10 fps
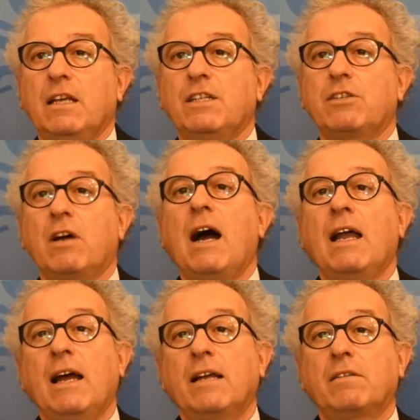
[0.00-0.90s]
is to
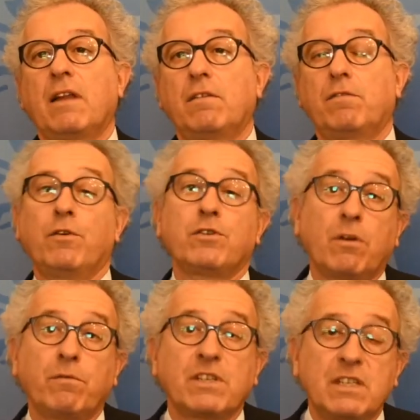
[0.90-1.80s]
highlight that first,
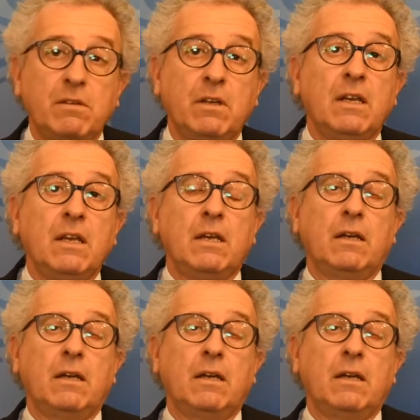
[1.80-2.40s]
obviously,